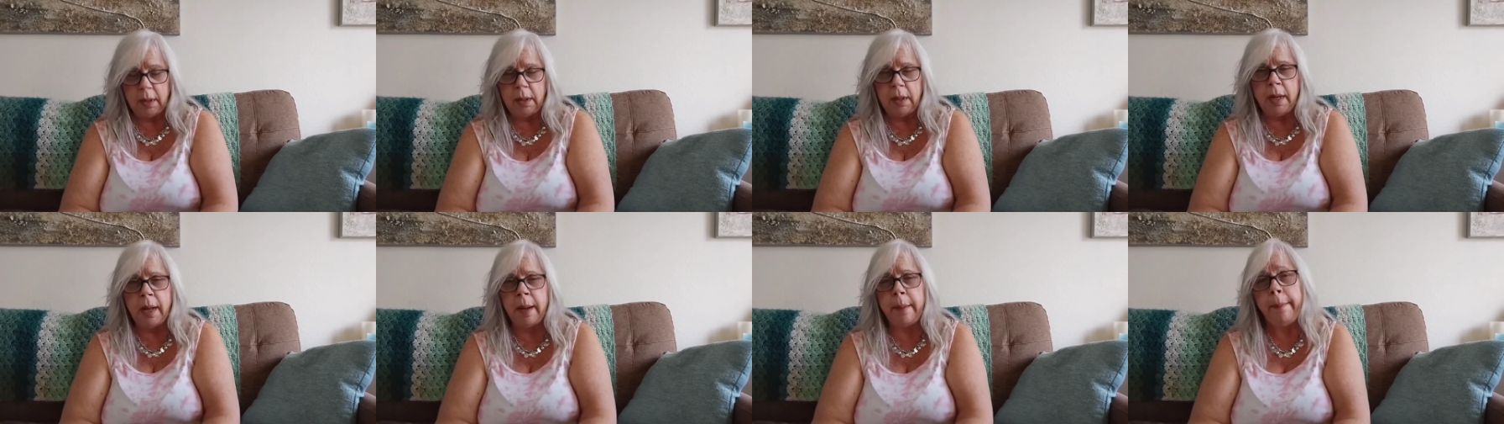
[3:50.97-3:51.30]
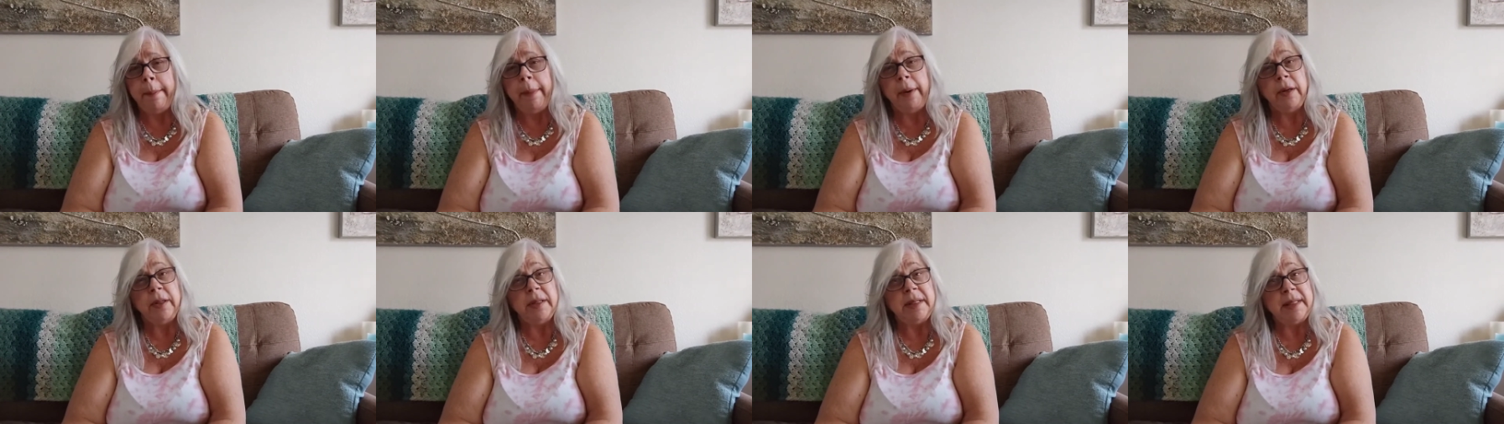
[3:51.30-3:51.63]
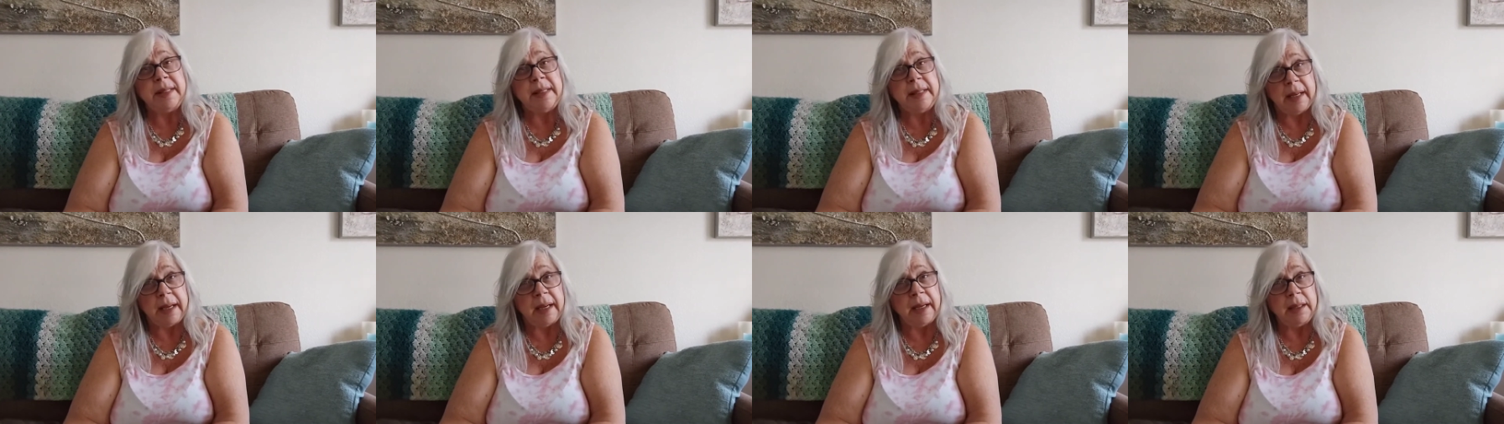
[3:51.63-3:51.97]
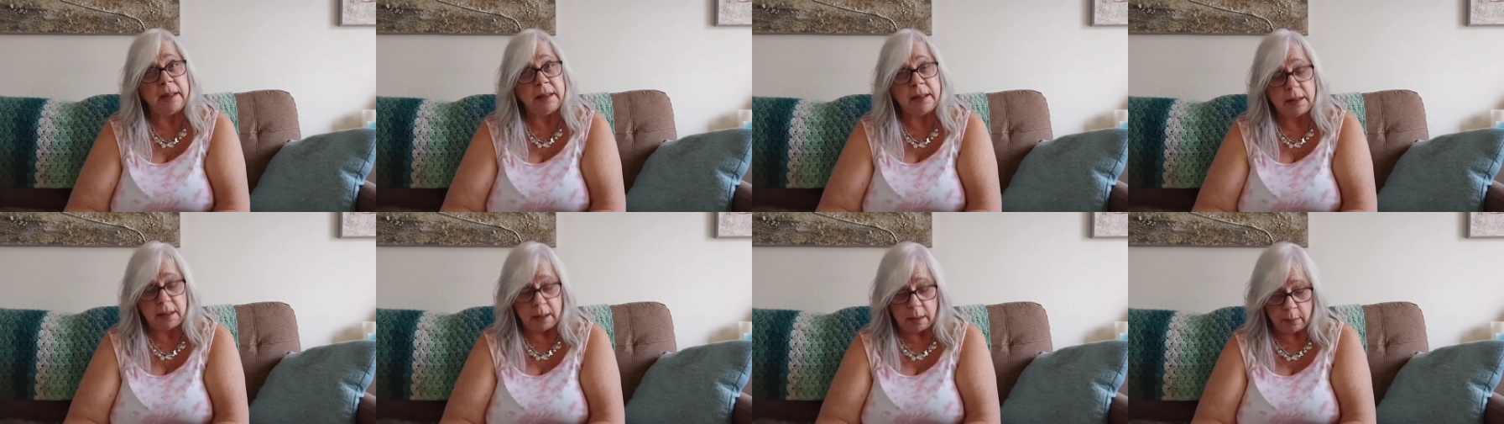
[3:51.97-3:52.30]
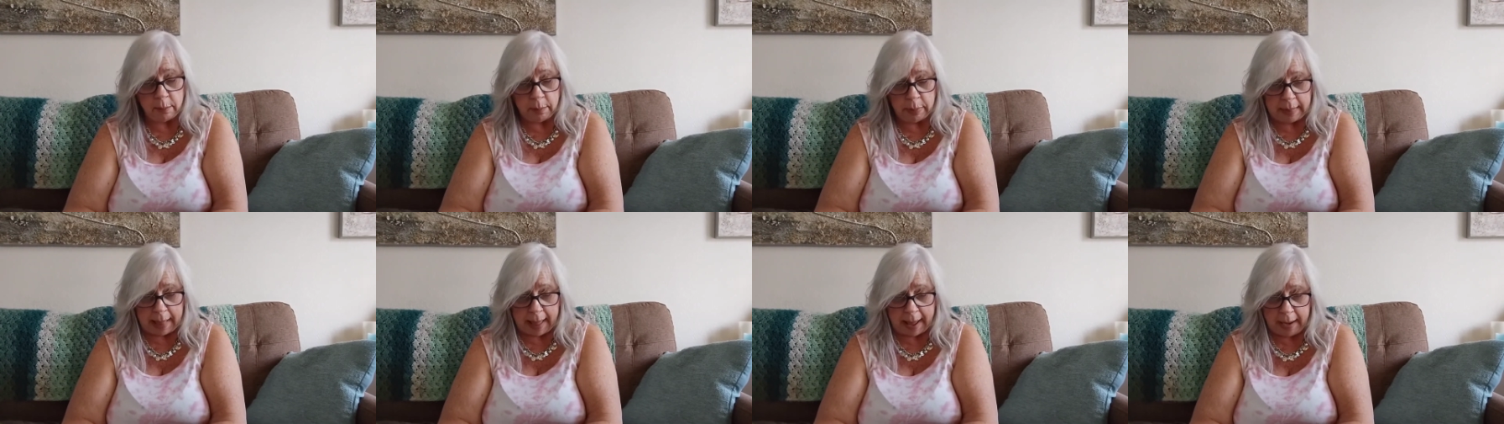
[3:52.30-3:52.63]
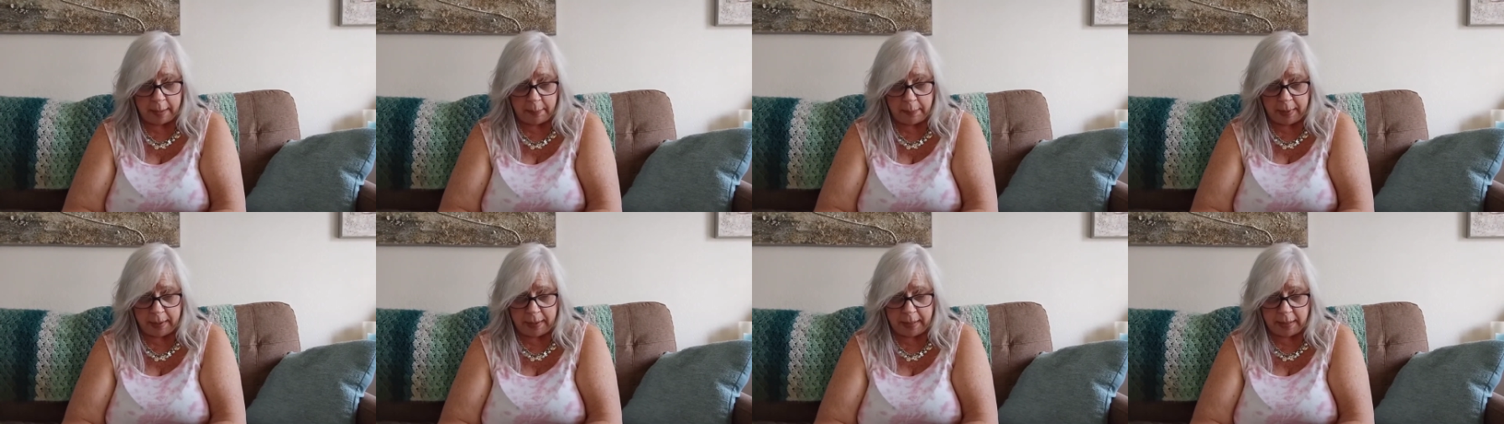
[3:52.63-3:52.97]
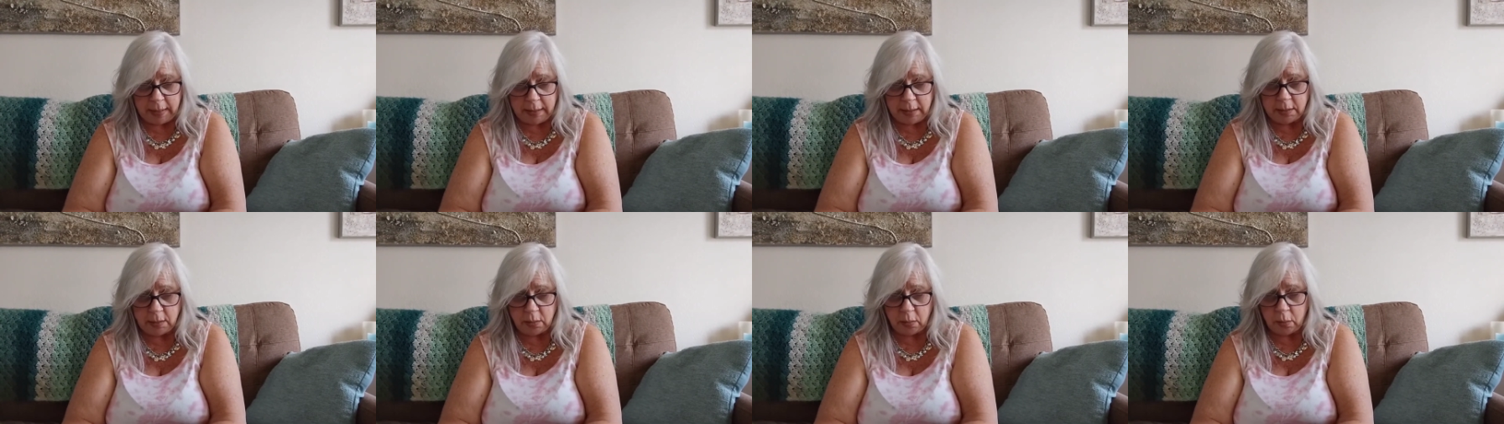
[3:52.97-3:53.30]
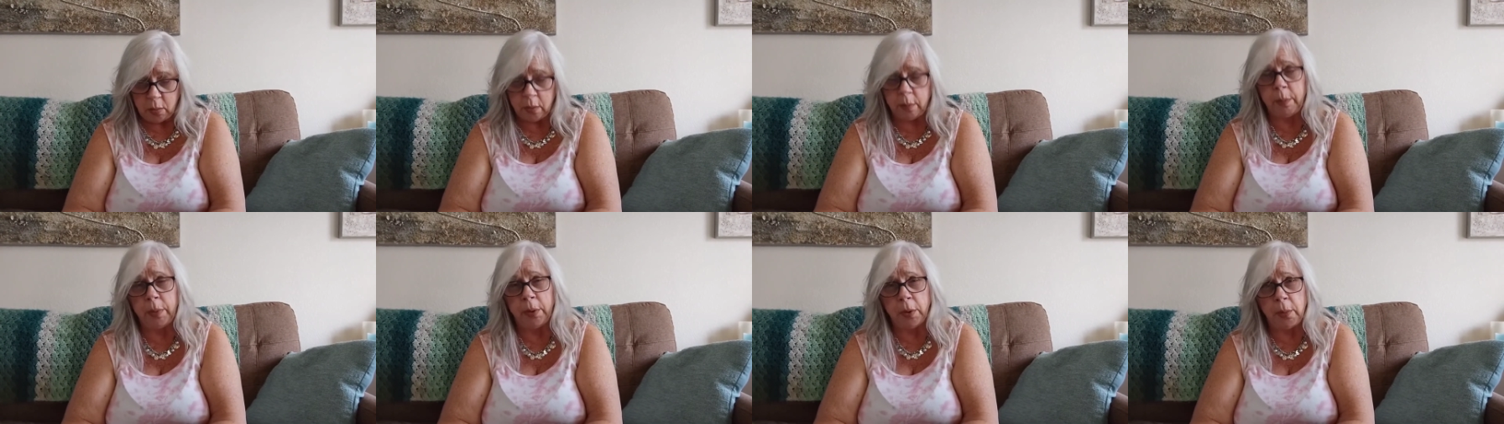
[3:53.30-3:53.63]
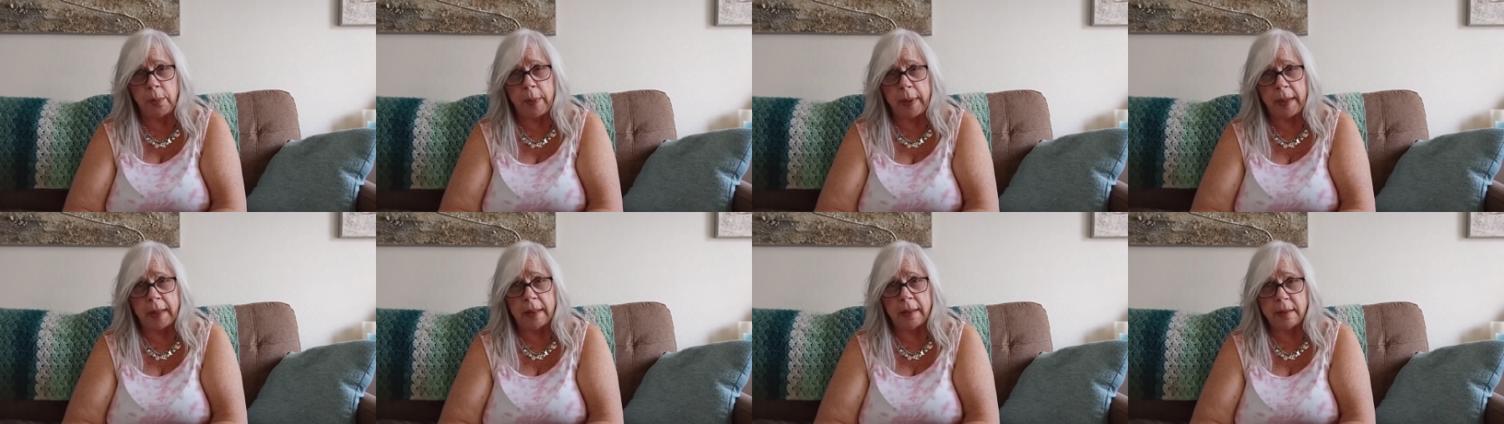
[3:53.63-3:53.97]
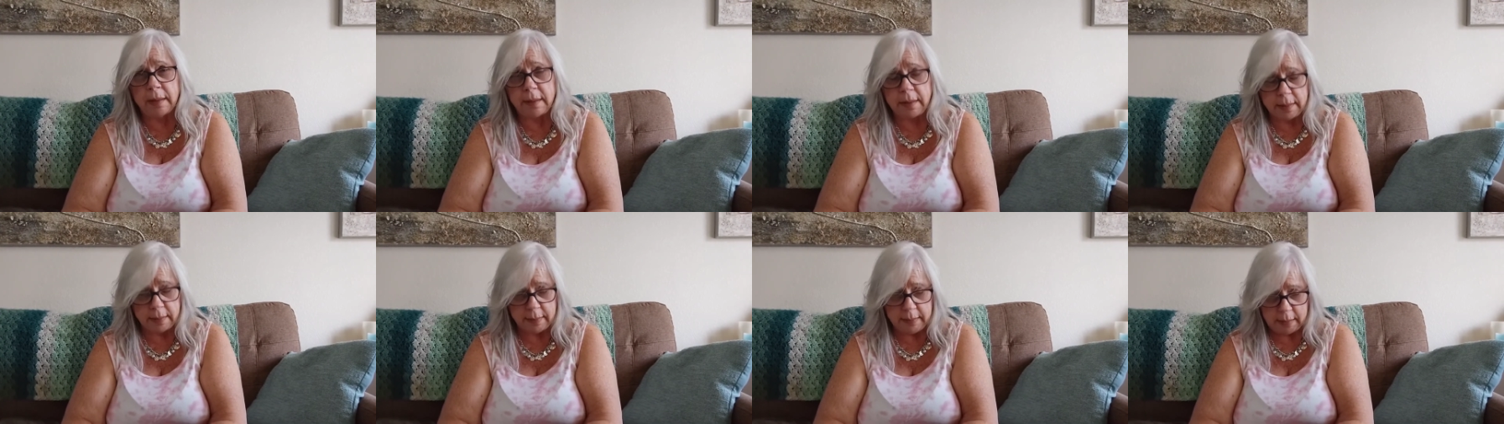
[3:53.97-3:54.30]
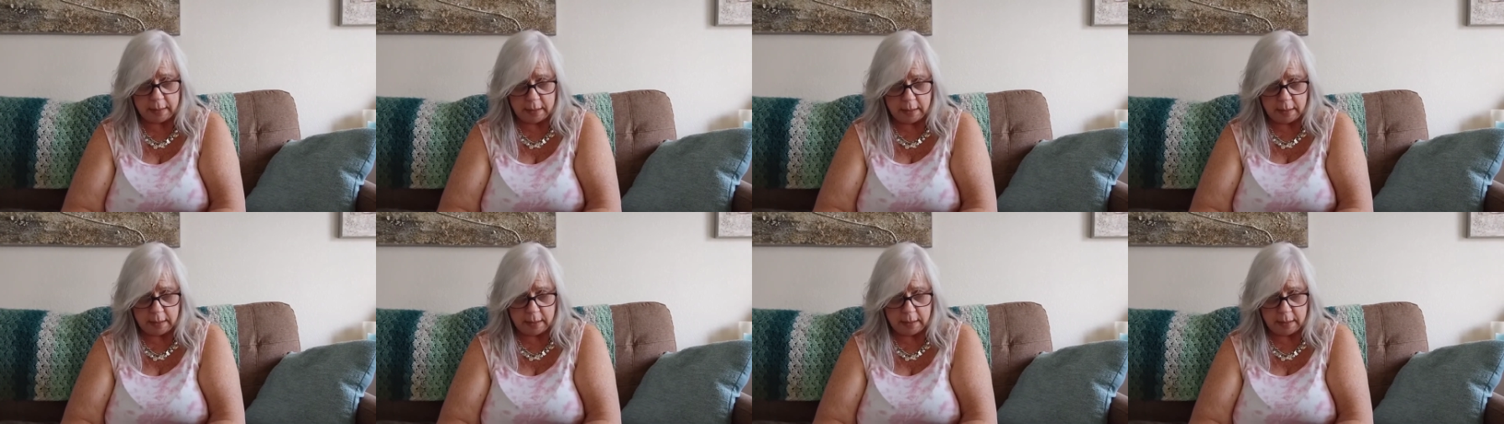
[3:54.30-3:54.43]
Number six, black pens or blue pens?